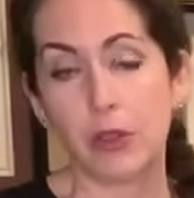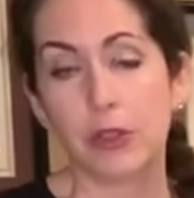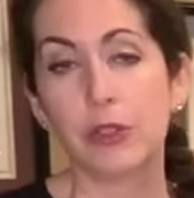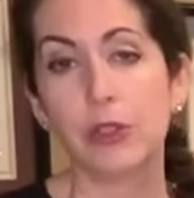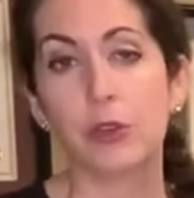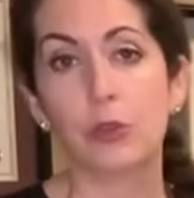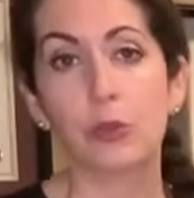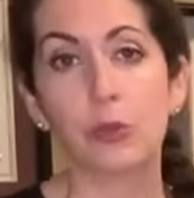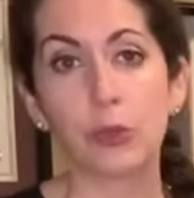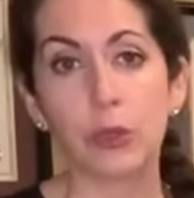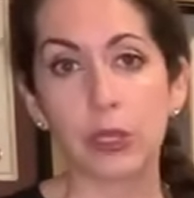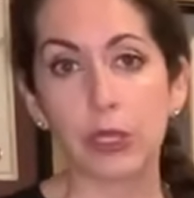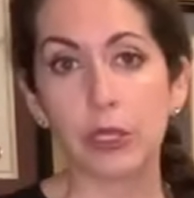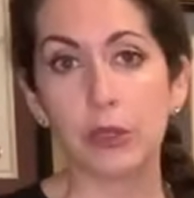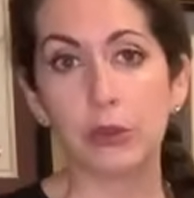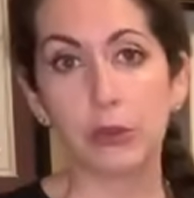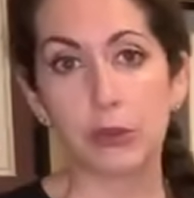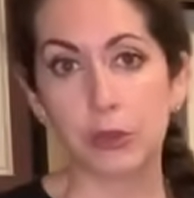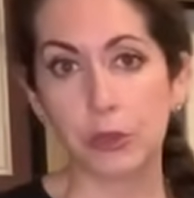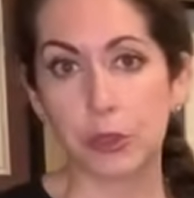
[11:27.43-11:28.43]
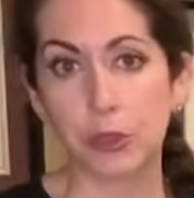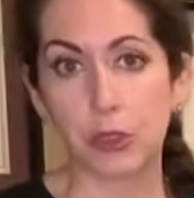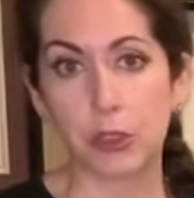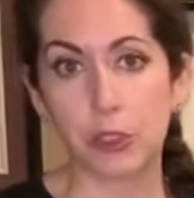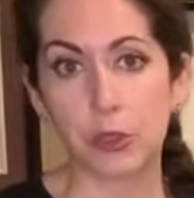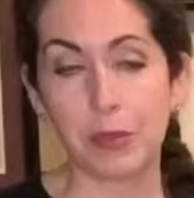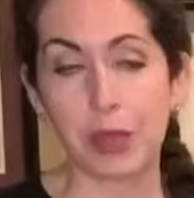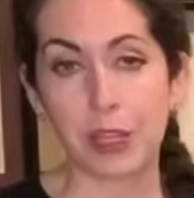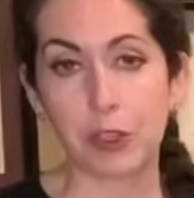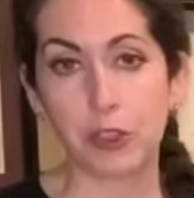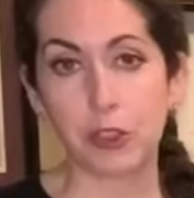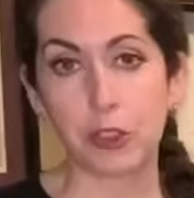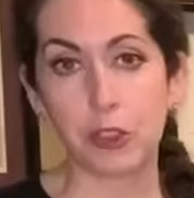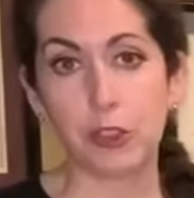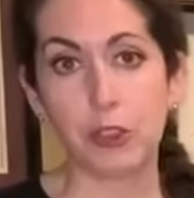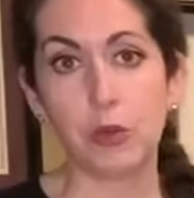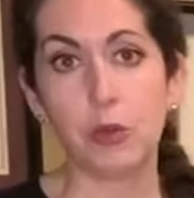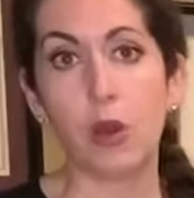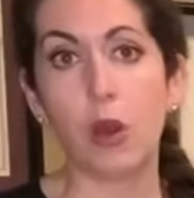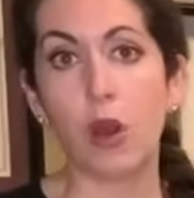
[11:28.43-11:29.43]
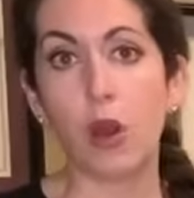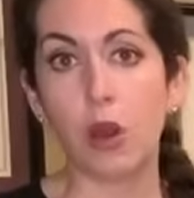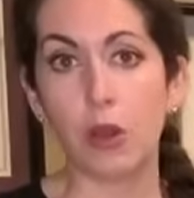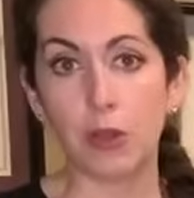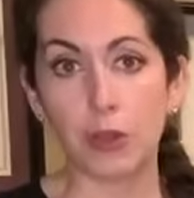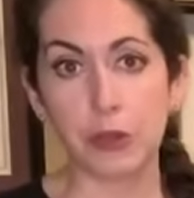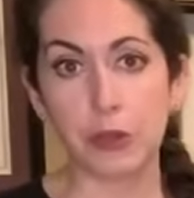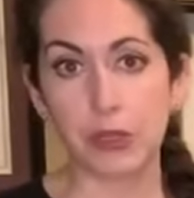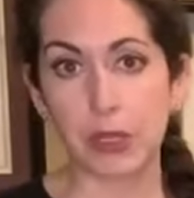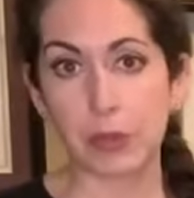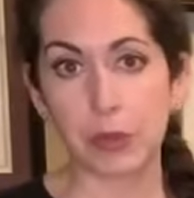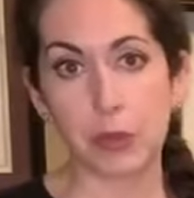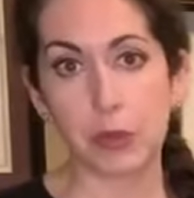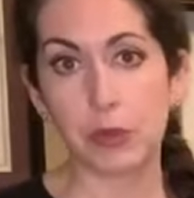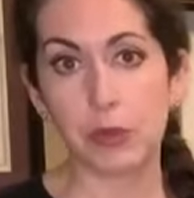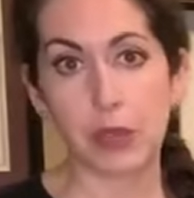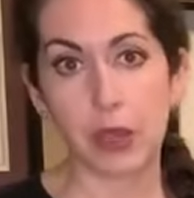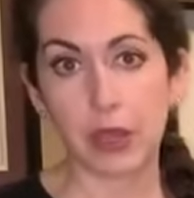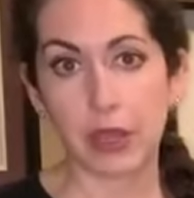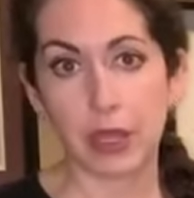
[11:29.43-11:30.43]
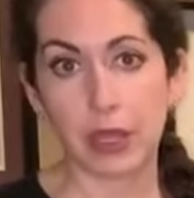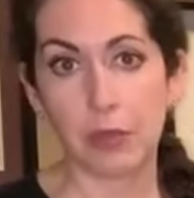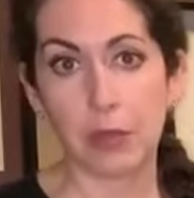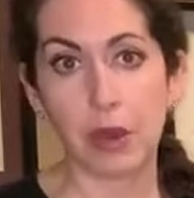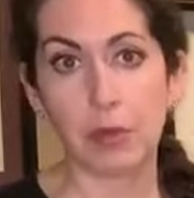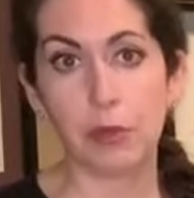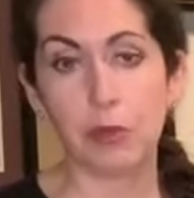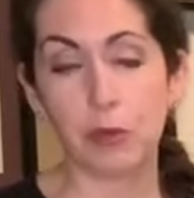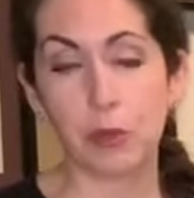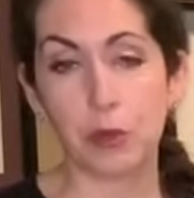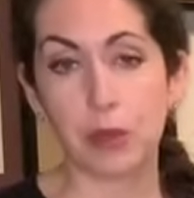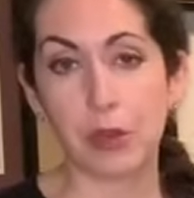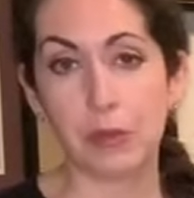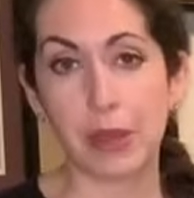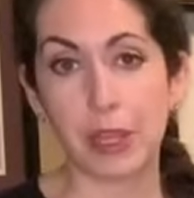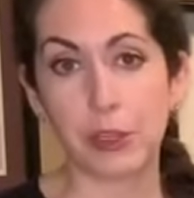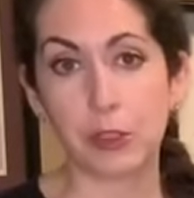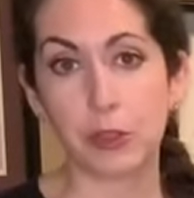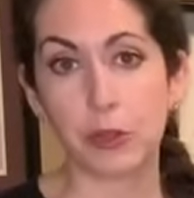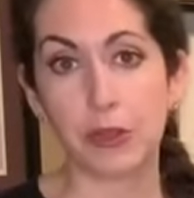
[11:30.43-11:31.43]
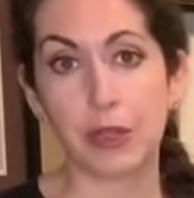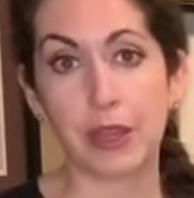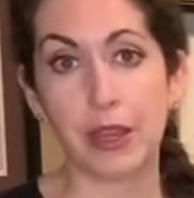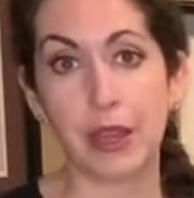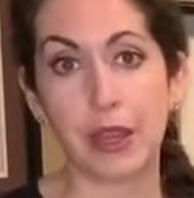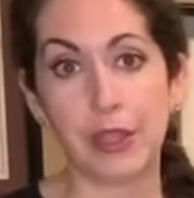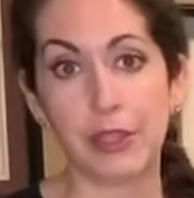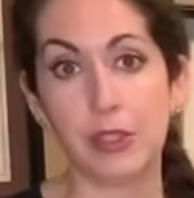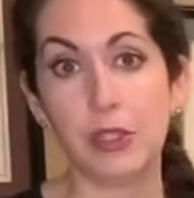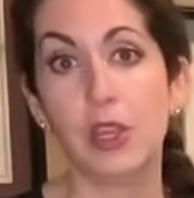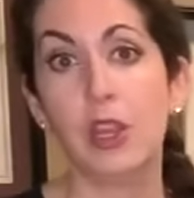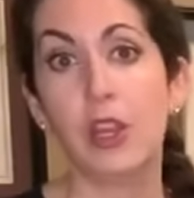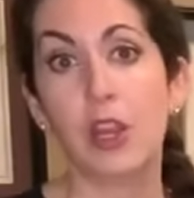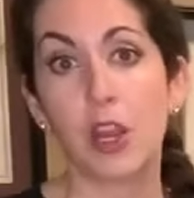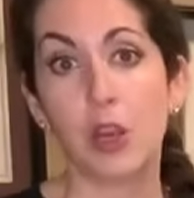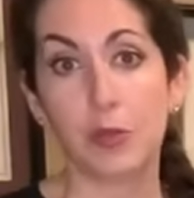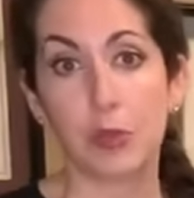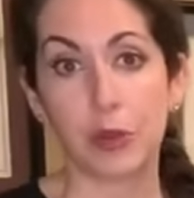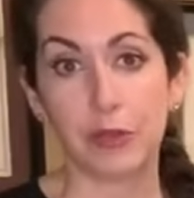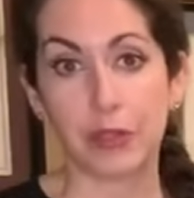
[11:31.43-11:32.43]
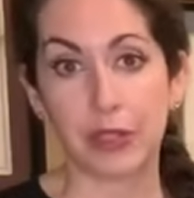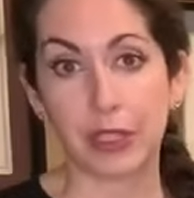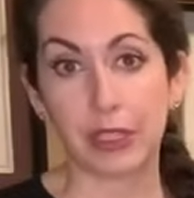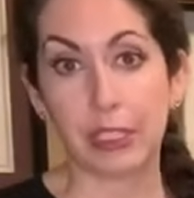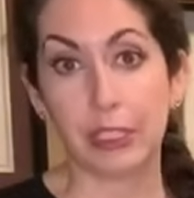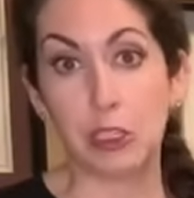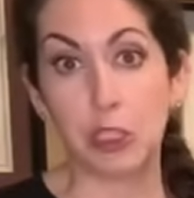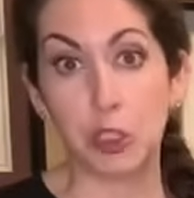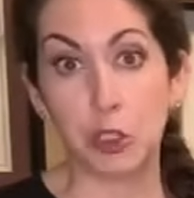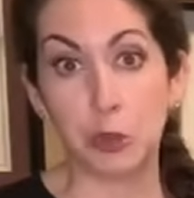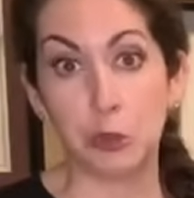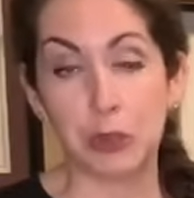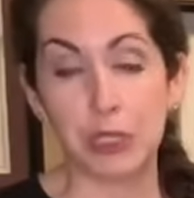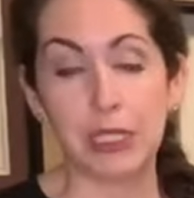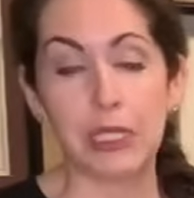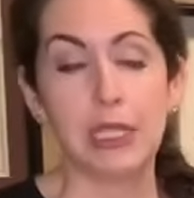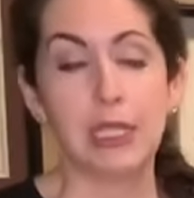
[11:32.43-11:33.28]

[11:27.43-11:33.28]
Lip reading: So really crucial to make sure you do all those steps we were talking about before to make sure the eyes are perfectly lubed.